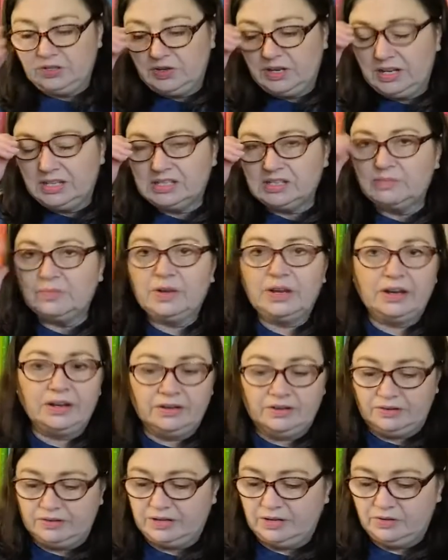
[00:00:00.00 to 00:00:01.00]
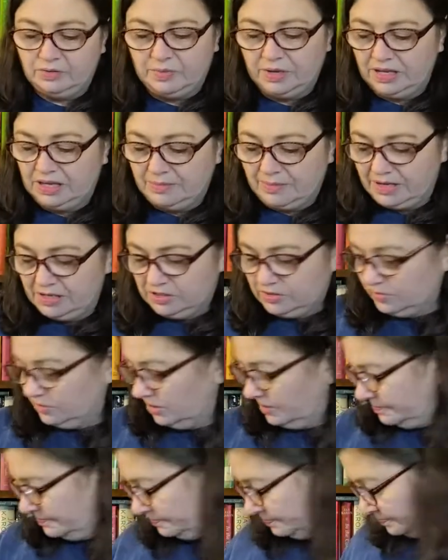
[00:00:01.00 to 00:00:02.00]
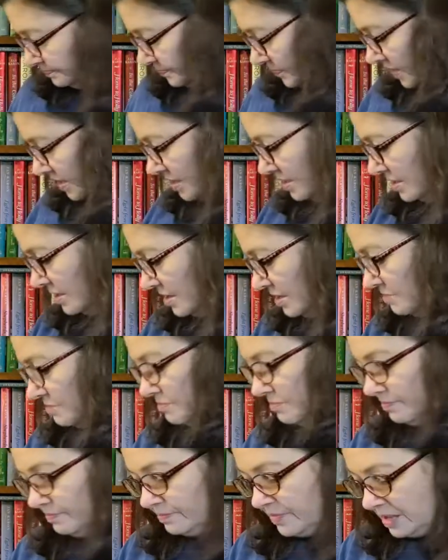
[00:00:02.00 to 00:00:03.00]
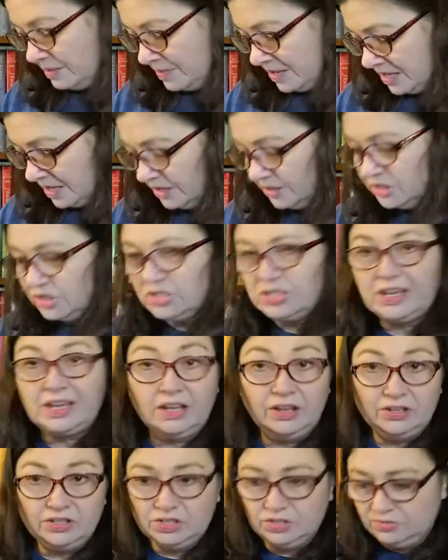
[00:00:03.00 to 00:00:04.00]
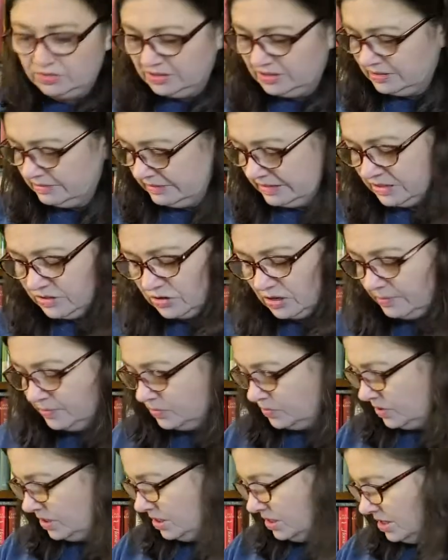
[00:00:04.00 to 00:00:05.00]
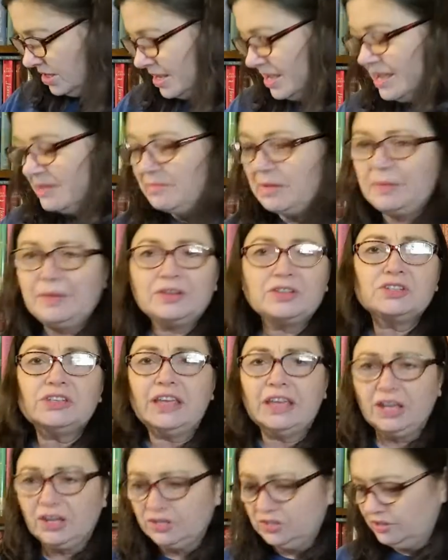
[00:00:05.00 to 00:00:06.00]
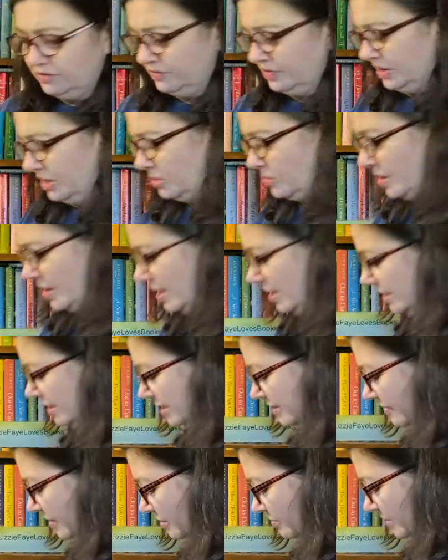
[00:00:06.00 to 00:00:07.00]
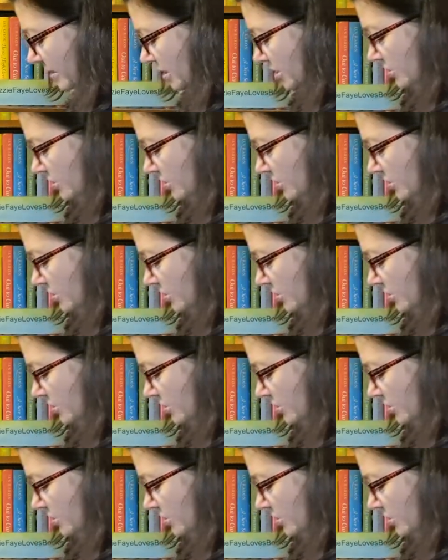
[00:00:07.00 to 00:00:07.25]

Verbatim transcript: donated somewhere or go in my eBay store. Maybe I'll just hang on to it. Dropped one. Maybe I'll just hang on to it for a little while, and if I run